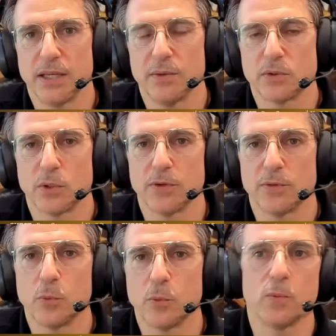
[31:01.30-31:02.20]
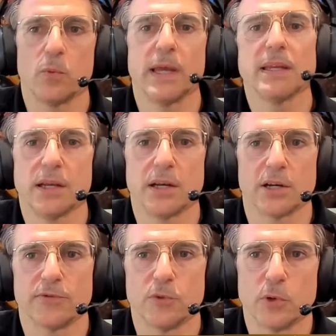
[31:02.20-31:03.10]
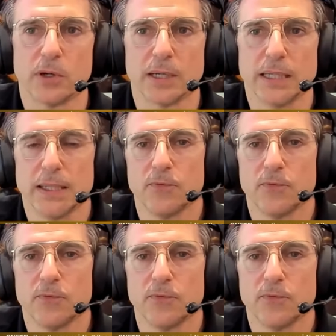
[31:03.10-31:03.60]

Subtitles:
sort of win-win here for